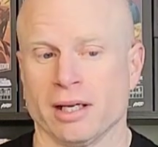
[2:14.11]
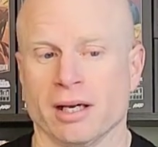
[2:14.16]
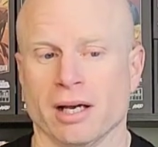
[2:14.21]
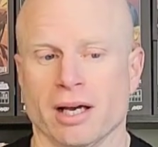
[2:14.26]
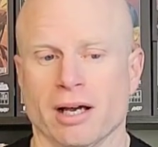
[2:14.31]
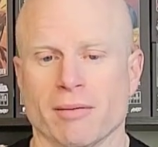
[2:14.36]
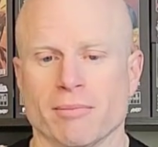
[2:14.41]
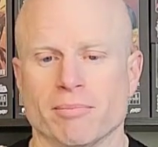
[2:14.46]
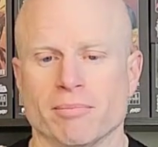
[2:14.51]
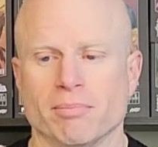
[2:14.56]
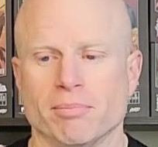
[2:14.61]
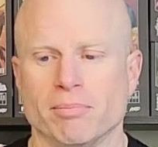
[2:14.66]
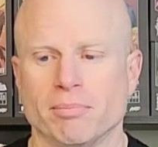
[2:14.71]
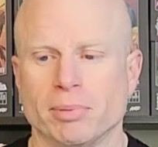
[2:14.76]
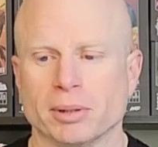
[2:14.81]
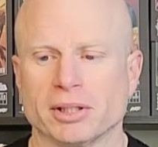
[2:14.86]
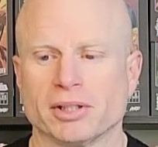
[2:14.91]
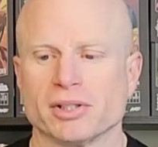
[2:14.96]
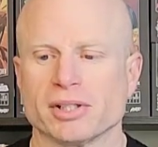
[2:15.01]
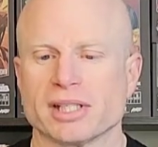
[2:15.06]

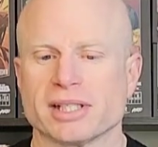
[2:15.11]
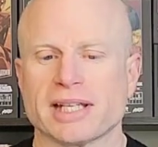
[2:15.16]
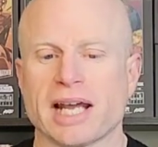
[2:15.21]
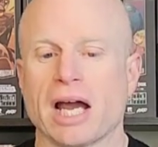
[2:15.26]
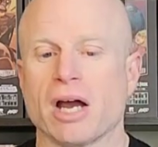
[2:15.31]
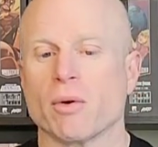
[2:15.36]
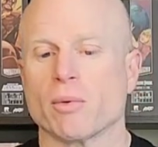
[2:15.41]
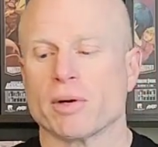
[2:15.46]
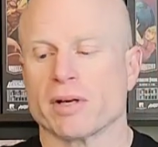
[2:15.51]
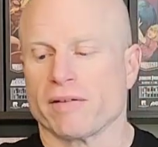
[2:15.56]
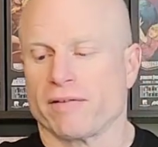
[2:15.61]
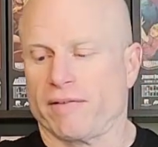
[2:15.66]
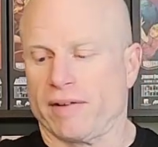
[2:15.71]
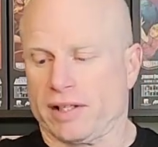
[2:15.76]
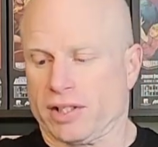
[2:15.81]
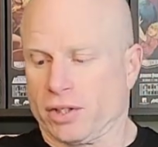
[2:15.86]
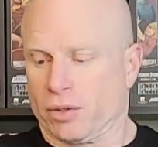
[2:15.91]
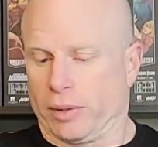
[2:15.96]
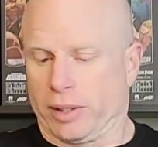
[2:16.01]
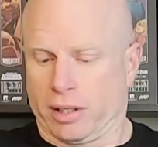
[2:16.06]
But there's a tower
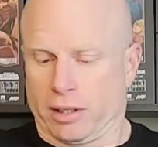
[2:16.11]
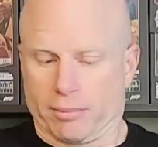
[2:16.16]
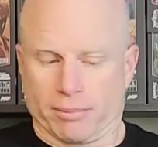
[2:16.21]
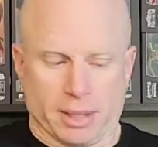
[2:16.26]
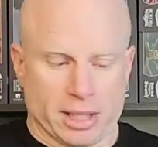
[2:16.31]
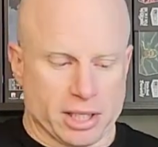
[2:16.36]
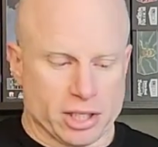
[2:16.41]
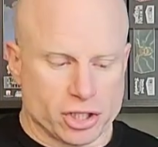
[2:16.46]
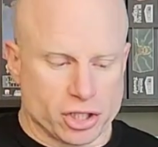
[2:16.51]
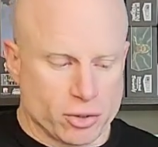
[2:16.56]
defense going on because